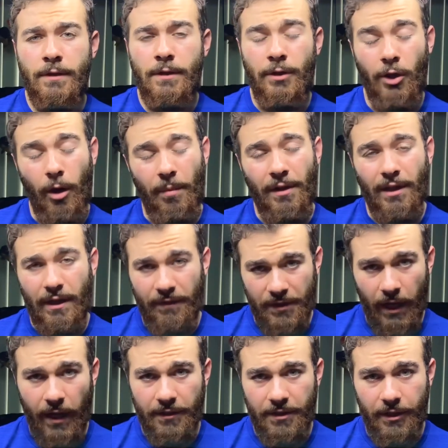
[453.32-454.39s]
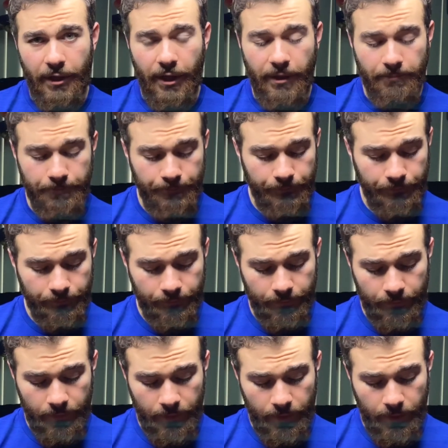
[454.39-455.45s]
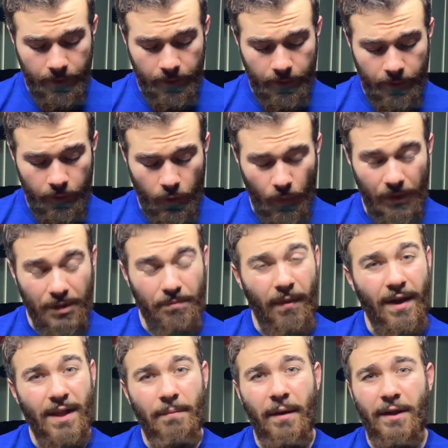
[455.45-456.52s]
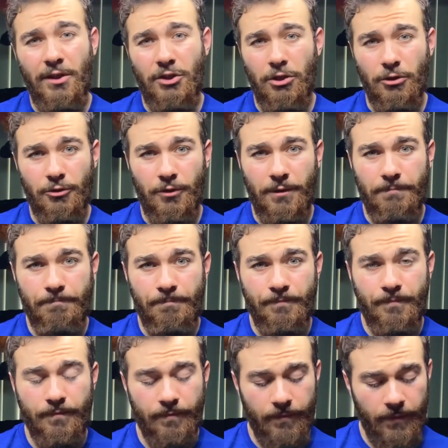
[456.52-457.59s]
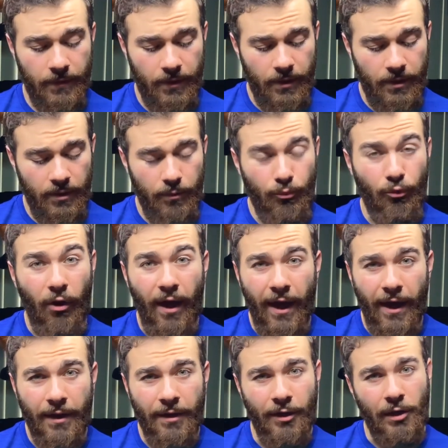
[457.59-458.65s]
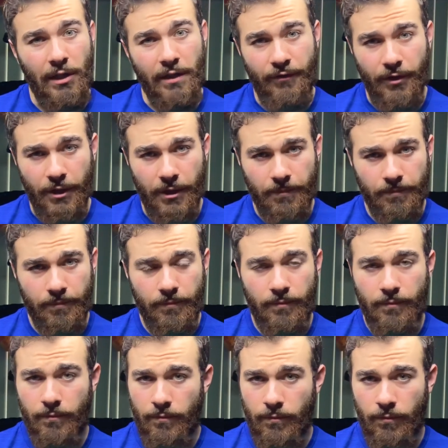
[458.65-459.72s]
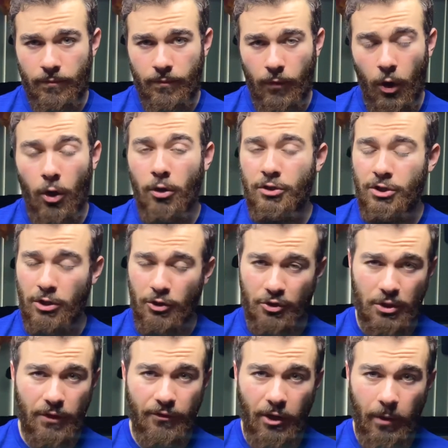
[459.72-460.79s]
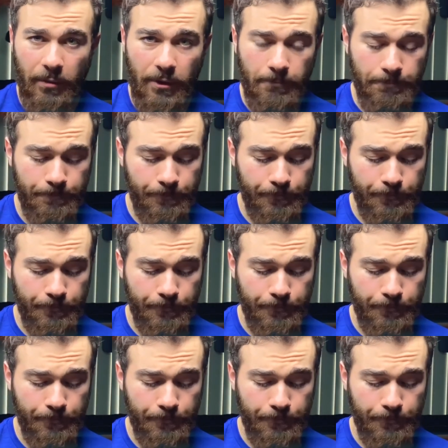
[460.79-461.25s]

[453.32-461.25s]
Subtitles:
Nubbin lives on today through his many, many children. Brad and Olivia, all children of Nubbin.